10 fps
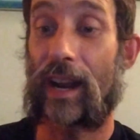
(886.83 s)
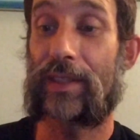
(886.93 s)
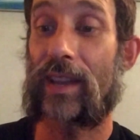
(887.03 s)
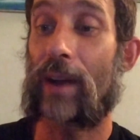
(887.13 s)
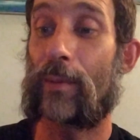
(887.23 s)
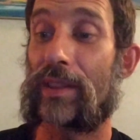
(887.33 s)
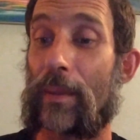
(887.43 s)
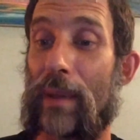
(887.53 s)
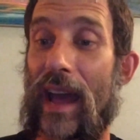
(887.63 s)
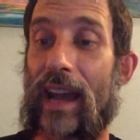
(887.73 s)
And I think I read
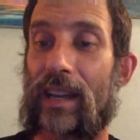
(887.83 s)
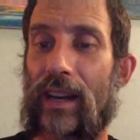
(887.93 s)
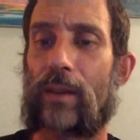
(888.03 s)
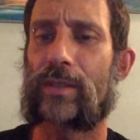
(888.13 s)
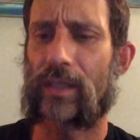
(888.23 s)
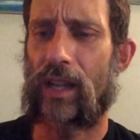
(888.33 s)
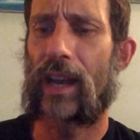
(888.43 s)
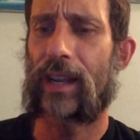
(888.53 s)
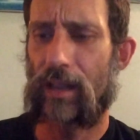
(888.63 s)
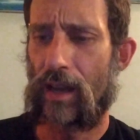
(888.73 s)
the back and I was
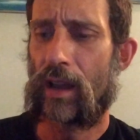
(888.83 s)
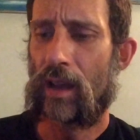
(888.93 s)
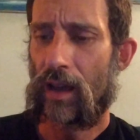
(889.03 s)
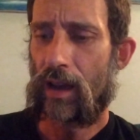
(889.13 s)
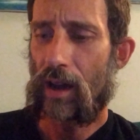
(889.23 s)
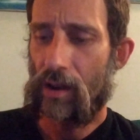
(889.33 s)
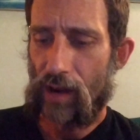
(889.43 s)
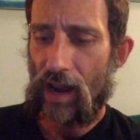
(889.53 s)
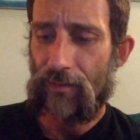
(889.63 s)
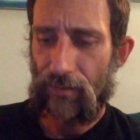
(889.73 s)
like, all
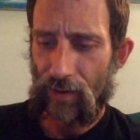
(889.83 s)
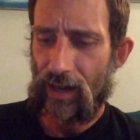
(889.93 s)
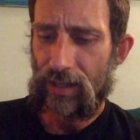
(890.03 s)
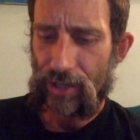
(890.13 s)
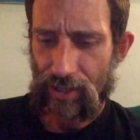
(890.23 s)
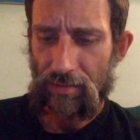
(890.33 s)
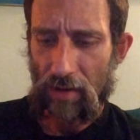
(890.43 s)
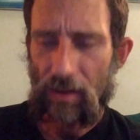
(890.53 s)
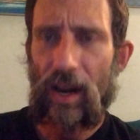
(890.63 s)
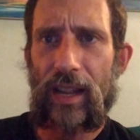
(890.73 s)
right, French,
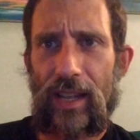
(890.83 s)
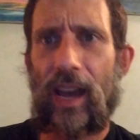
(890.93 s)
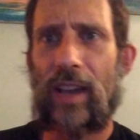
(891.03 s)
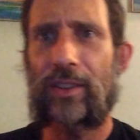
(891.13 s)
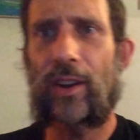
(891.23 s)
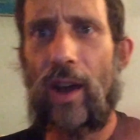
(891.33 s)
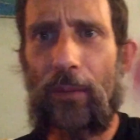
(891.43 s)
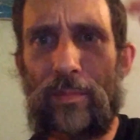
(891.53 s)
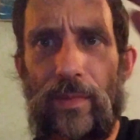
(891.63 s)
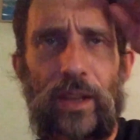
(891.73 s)
all right, yeah,
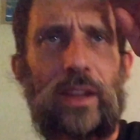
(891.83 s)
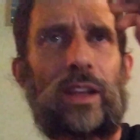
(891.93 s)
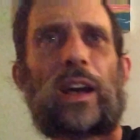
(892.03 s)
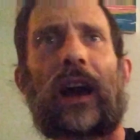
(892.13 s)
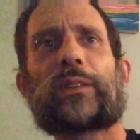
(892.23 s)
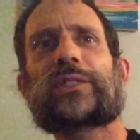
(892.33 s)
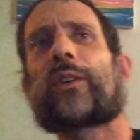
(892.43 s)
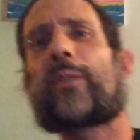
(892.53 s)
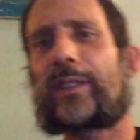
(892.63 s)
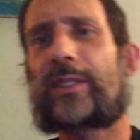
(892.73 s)
I was
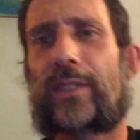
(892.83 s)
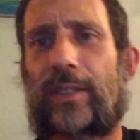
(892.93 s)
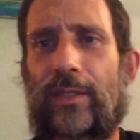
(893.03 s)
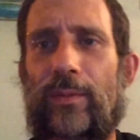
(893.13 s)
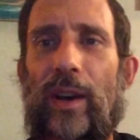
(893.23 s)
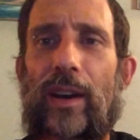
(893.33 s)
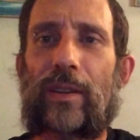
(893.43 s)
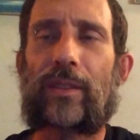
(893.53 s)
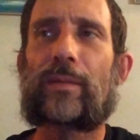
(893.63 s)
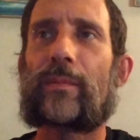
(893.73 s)
always,
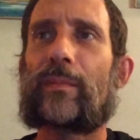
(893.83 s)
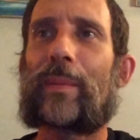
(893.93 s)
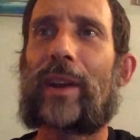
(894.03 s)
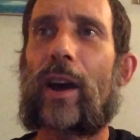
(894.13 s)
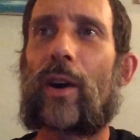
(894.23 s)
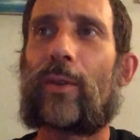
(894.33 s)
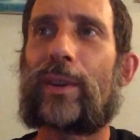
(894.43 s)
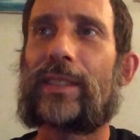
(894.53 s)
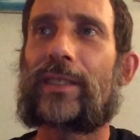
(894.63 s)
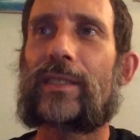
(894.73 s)
well, maybe not
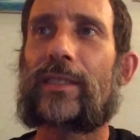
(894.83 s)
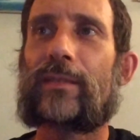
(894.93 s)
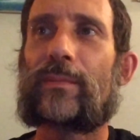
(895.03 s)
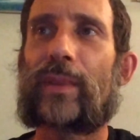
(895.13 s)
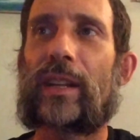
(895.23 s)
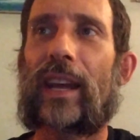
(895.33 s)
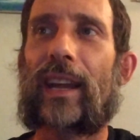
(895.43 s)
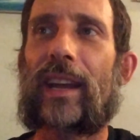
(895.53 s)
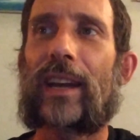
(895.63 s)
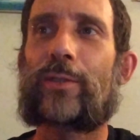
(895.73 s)
always, but
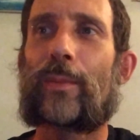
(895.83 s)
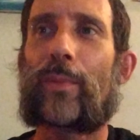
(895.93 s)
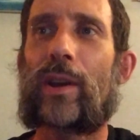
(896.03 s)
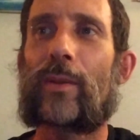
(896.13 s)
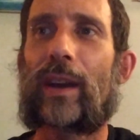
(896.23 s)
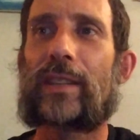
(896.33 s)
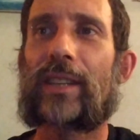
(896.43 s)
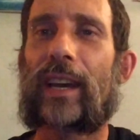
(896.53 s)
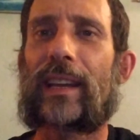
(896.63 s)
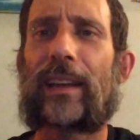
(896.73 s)
like, I got to a point where
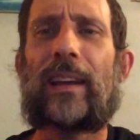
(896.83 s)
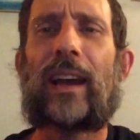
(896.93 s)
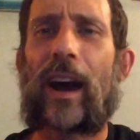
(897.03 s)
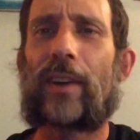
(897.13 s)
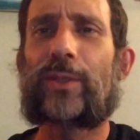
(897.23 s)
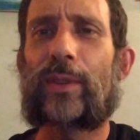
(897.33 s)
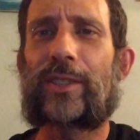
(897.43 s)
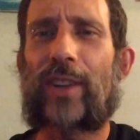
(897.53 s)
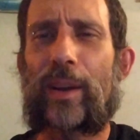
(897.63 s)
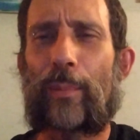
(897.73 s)
it's like, I was
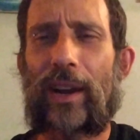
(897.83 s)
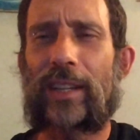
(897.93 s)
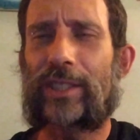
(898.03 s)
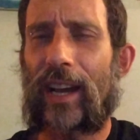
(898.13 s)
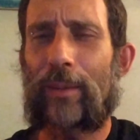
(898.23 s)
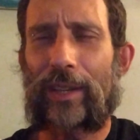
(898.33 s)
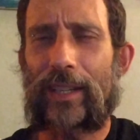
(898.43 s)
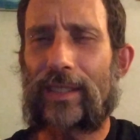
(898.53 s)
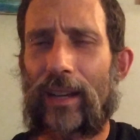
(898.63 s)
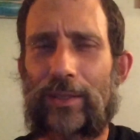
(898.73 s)
really trying to branch out,
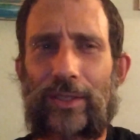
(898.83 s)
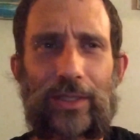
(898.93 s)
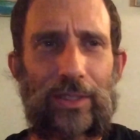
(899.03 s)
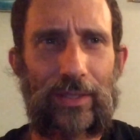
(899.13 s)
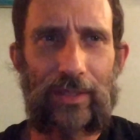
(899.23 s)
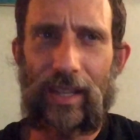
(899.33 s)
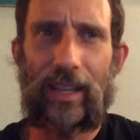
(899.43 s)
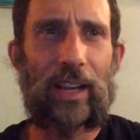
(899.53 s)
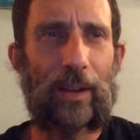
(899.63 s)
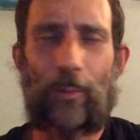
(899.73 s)
because I was
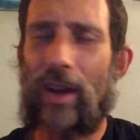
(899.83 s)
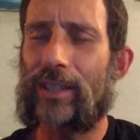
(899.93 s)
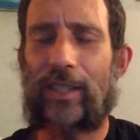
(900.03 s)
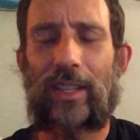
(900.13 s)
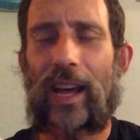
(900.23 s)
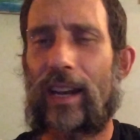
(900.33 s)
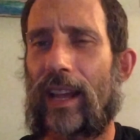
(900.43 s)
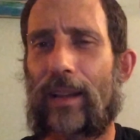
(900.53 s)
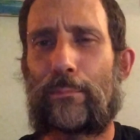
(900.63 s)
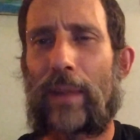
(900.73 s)
watching a lot of
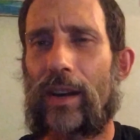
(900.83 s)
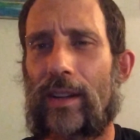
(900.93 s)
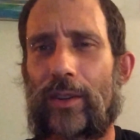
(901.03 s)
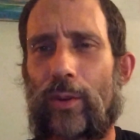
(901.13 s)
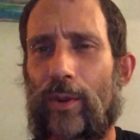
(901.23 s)
like American